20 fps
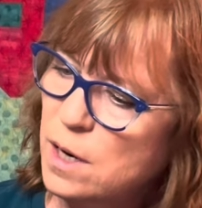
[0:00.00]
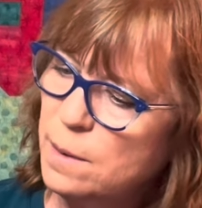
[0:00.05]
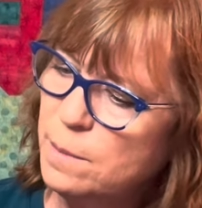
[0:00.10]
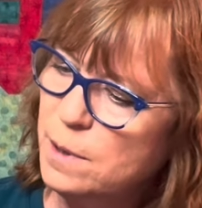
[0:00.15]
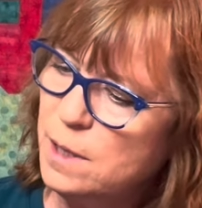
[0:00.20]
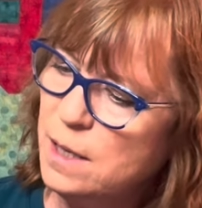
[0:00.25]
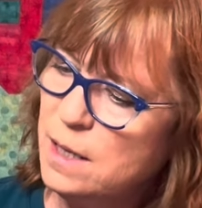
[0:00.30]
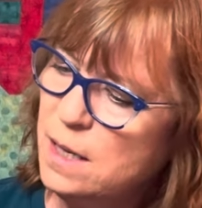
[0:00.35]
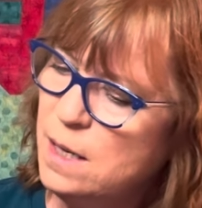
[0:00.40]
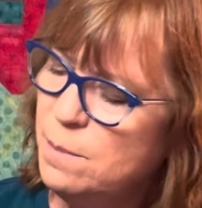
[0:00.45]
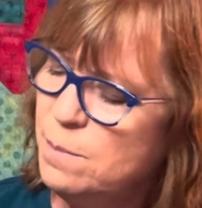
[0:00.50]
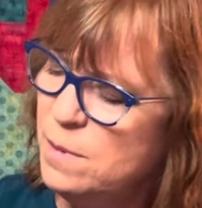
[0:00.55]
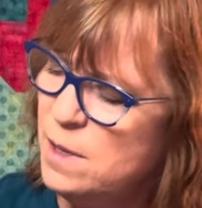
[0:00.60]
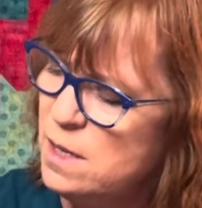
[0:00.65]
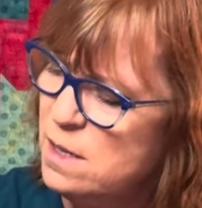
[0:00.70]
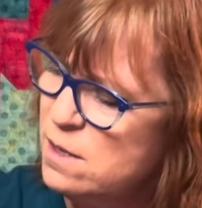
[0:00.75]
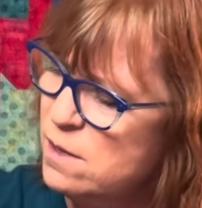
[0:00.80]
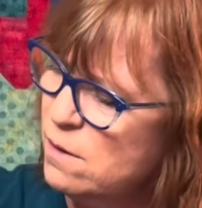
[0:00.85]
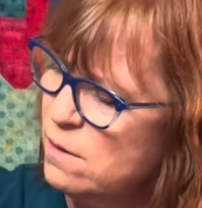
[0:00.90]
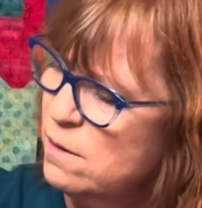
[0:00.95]
I'm going to keep
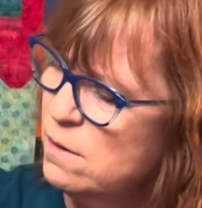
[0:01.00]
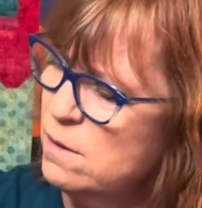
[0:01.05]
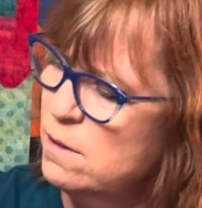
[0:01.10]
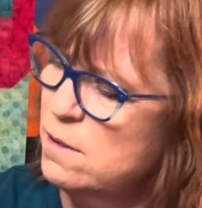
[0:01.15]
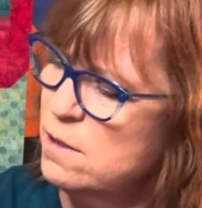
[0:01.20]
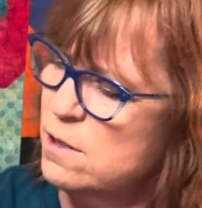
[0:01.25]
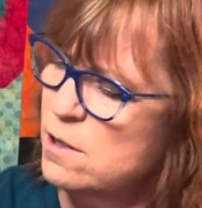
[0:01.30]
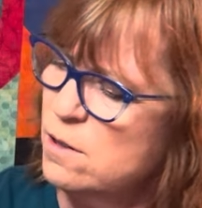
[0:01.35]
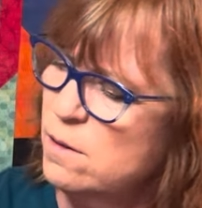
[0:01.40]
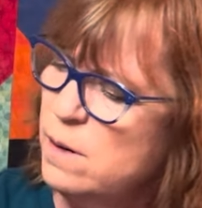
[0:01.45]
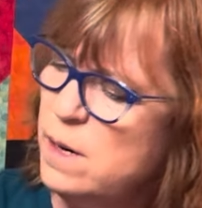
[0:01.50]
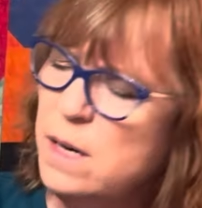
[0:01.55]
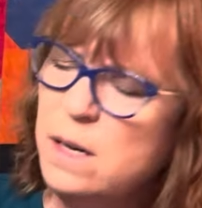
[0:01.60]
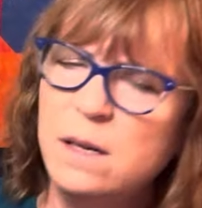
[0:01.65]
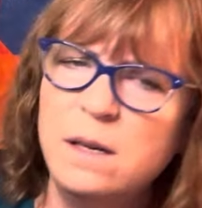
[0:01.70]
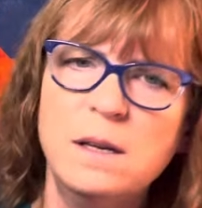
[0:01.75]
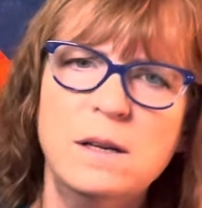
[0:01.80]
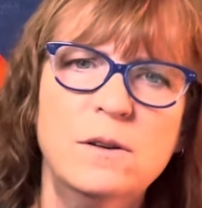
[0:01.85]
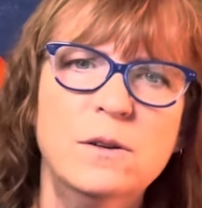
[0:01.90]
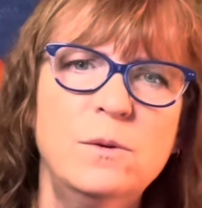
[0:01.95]
these, although this
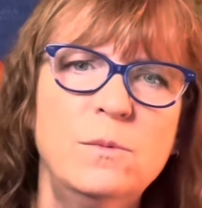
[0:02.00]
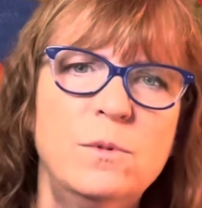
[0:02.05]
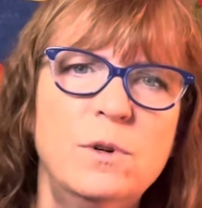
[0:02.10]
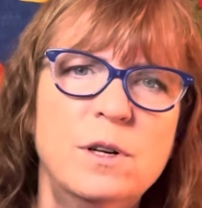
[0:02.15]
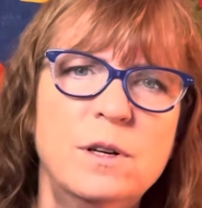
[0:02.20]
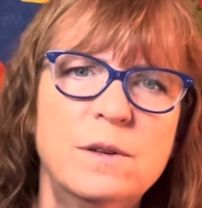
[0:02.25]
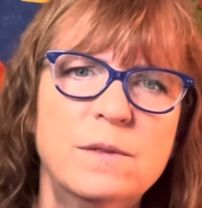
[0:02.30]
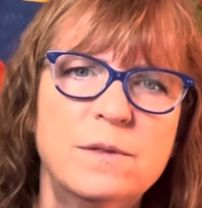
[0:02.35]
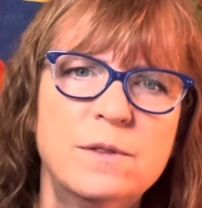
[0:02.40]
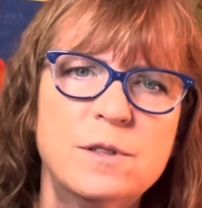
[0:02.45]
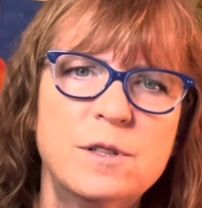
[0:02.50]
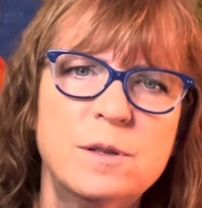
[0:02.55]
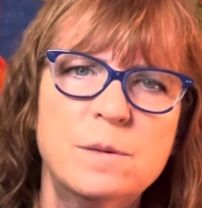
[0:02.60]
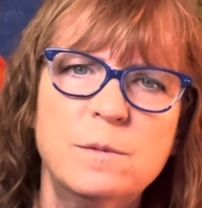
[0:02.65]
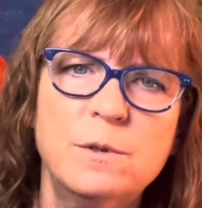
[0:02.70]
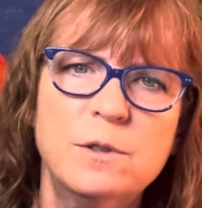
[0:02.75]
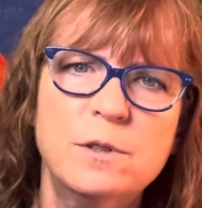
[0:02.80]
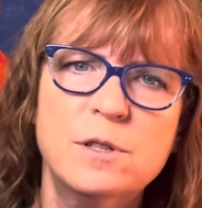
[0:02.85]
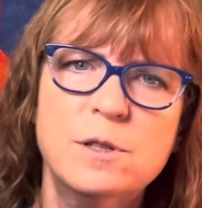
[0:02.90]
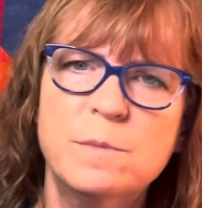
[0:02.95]
green could work for some
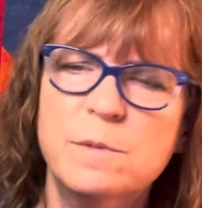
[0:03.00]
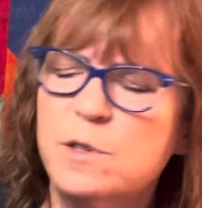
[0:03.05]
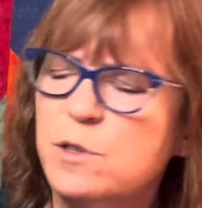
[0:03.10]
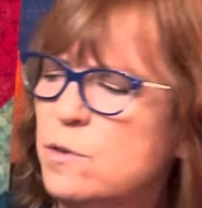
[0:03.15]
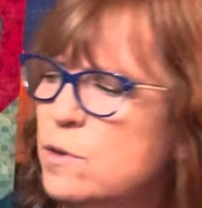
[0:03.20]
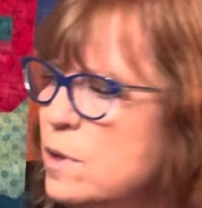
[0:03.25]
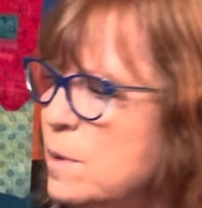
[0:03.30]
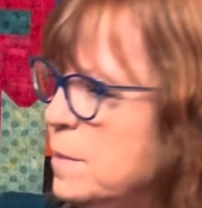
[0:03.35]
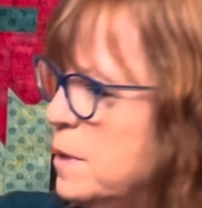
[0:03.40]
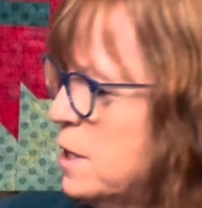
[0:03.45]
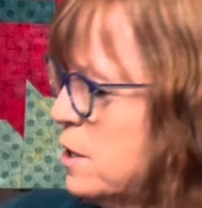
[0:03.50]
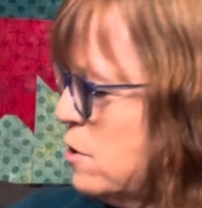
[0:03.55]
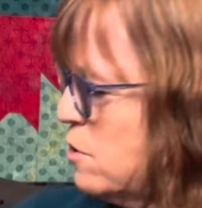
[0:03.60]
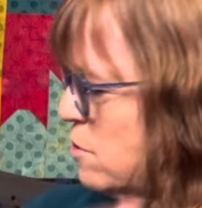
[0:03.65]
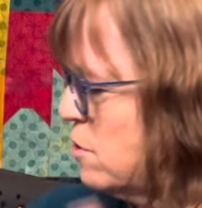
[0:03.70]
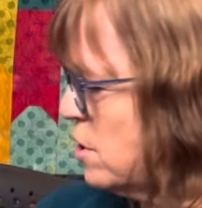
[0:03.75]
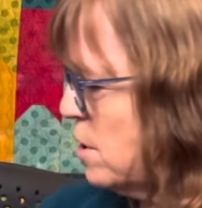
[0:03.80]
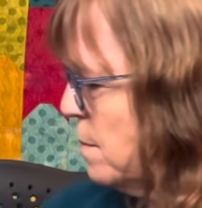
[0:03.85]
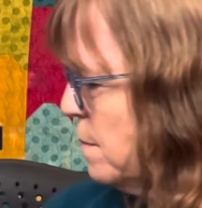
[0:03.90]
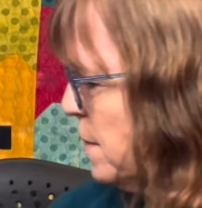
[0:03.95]
Christmas ornaments or
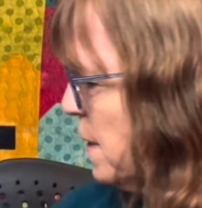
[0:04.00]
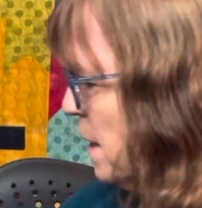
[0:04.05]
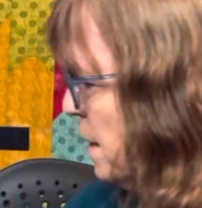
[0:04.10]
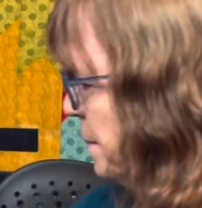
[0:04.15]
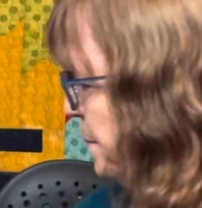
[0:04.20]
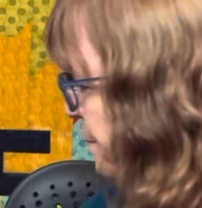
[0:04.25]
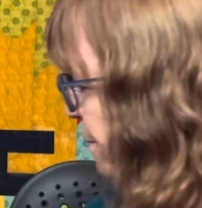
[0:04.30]
something.